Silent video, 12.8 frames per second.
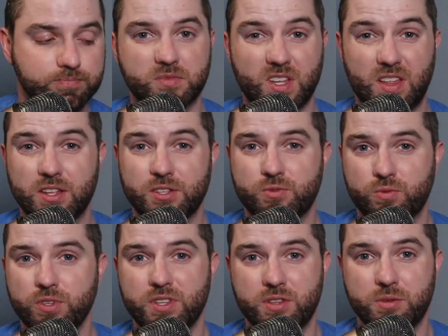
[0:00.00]
And that's
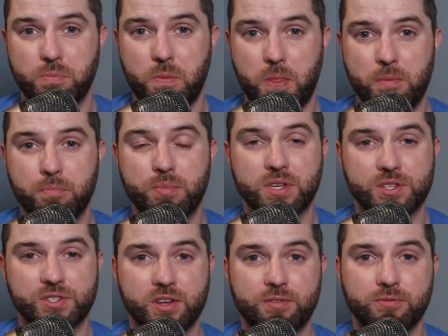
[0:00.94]
really the
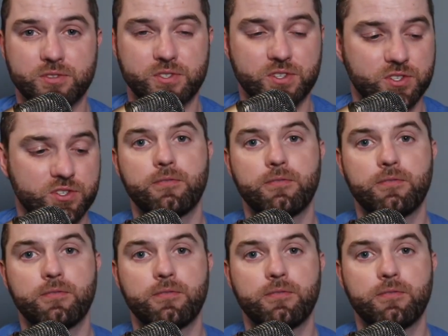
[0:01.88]
biggest differences.